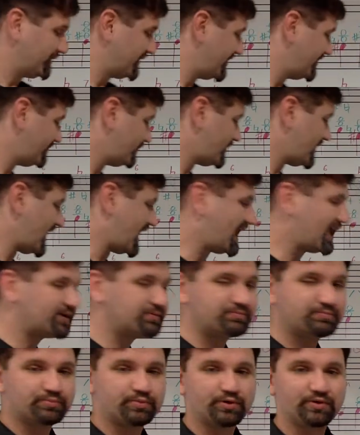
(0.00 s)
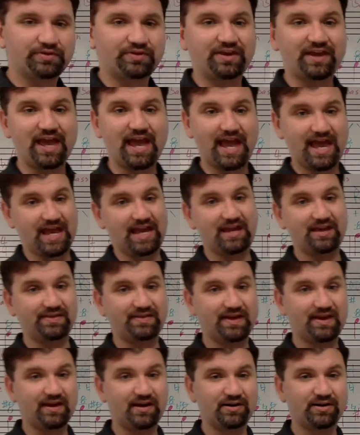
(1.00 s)
If we hadn't put the A
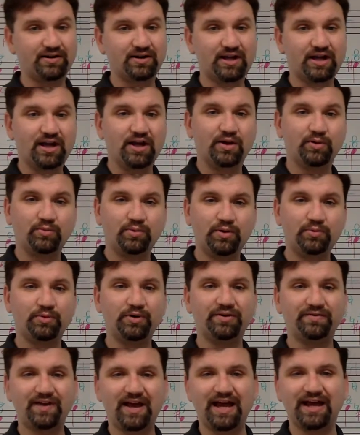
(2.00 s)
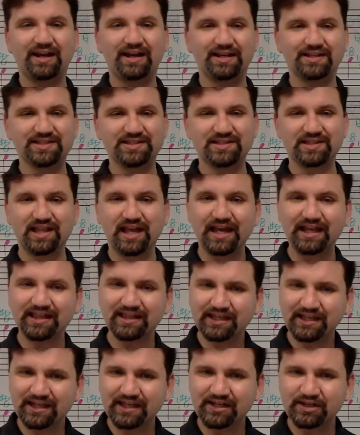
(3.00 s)
there, we would have had a
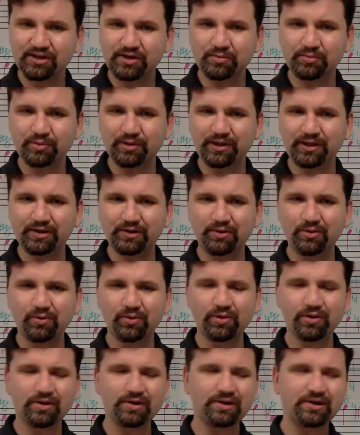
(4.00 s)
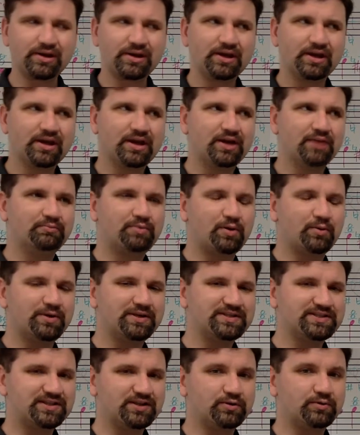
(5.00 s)
slightly incomplete chord, but we
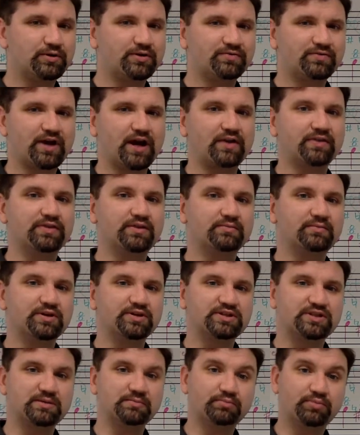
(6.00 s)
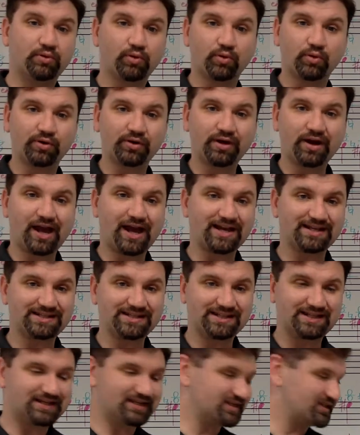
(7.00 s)
still would have gotten the most important
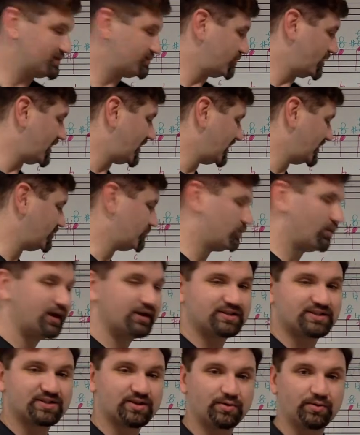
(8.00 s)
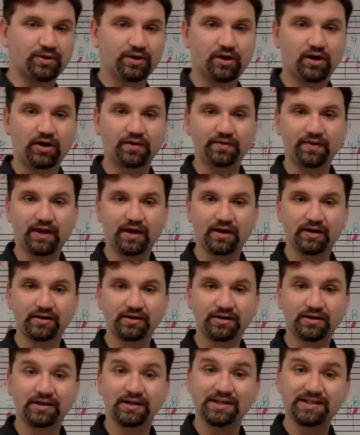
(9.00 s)
ideas behind what's going on there.
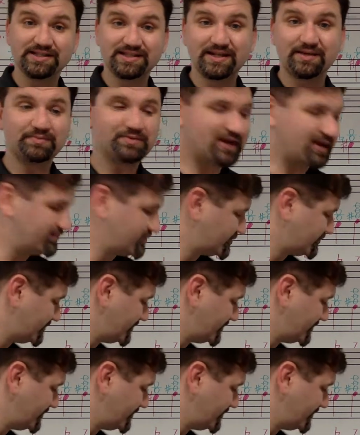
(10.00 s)
Sometimes